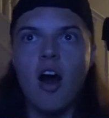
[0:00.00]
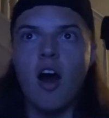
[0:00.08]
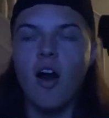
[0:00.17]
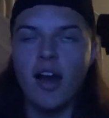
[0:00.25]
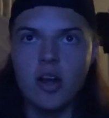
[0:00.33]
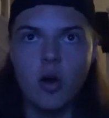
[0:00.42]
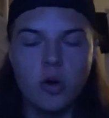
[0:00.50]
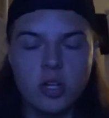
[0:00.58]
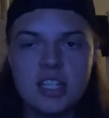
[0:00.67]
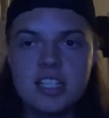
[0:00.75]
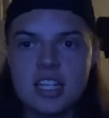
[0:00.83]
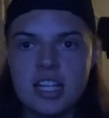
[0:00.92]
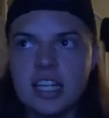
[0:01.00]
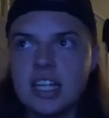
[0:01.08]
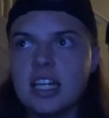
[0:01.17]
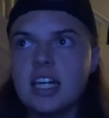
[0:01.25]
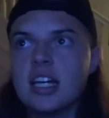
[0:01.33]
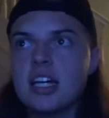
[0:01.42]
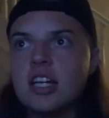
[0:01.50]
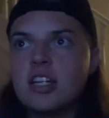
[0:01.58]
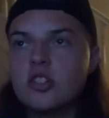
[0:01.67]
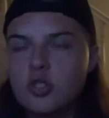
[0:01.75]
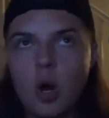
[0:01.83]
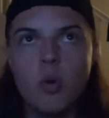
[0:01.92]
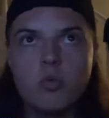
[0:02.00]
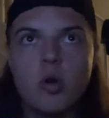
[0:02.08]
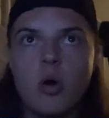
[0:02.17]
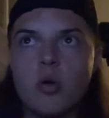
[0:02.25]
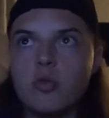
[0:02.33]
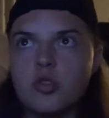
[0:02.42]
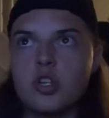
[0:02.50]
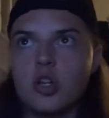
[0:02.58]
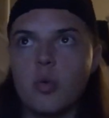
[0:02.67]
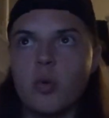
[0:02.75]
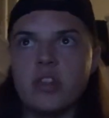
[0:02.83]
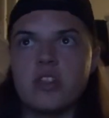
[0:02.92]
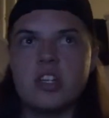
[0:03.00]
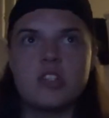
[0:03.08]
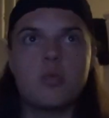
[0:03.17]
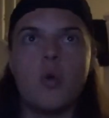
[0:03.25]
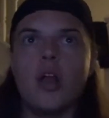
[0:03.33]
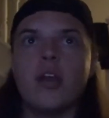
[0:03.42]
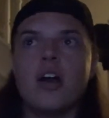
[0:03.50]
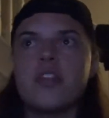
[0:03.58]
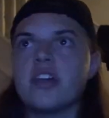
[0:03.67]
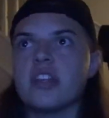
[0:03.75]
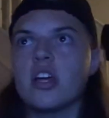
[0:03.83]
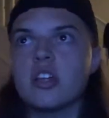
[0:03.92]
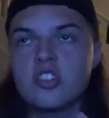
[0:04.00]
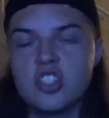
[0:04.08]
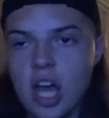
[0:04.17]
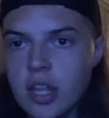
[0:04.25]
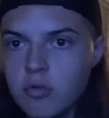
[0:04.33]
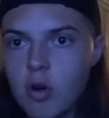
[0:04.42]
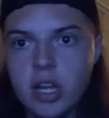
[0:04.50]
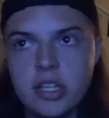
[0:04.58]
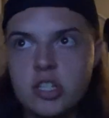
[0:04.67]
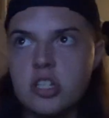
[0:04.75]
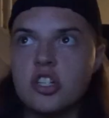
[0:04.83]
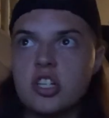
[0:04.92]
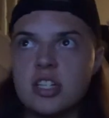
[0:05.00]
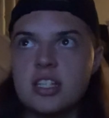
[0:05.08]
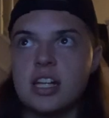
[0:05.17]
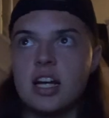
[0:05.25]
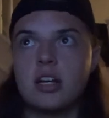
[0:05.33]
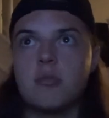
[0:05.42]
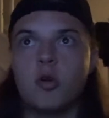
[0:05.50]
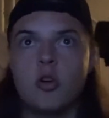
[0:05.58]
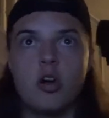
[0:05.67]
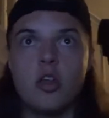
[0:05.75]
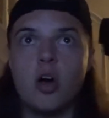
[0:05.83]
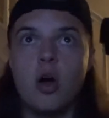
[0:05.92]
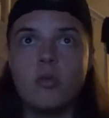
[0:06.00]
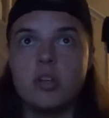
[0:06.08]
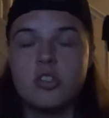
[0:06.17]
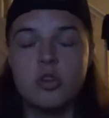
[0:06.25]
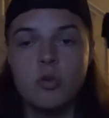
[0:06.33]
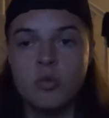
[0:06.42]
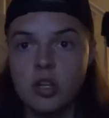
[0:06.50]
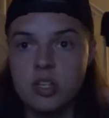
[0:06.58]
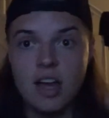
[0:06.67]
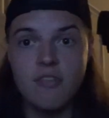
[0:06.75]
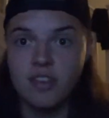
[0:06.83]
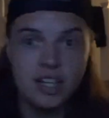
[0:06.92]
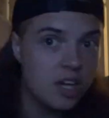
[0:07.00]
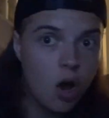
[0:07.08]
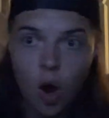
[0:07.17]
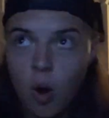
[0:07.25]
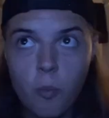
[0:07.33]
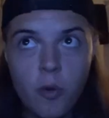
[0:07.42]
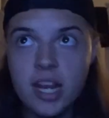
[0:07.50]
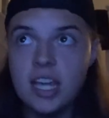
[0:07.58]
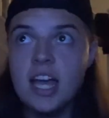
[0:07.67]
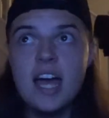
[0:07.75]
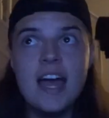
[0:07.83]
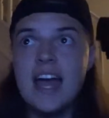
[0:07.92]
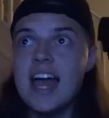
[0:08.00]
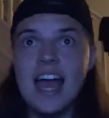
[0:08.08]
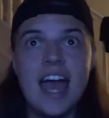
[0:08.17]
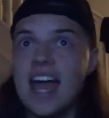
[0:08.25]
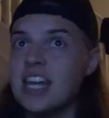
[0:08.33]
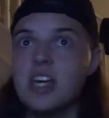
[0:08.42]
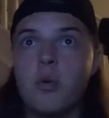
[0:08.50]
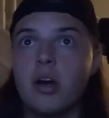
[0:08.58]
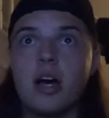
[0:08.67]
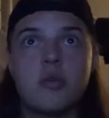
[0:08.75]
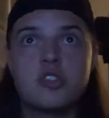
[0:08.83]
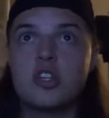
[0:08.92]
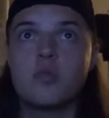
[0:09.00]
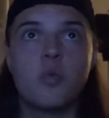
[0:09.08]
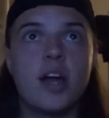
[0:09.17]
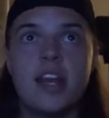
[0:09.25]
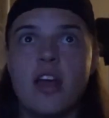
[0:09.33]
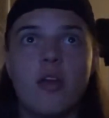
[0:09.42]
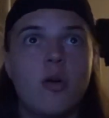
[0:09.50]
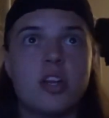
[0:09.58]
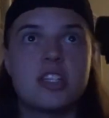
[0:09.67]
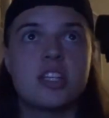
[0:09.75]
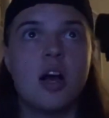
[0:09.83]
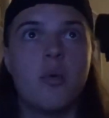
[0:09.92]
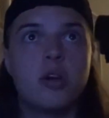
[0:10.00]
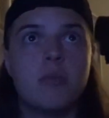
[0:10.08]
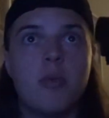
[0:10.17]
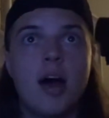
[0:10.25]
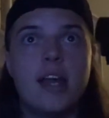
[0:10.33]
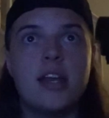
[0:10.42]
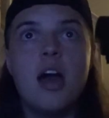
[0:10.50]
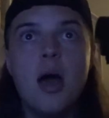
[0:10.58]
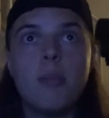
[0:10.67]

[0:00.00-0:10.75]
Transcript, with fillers: I honestly don't know who's gonna win this one. I think Seth Rollins and Shinsuke Nakamura are the only two that definitely aren't winning. Anyone else could win, and honestly, I wouldn't mind.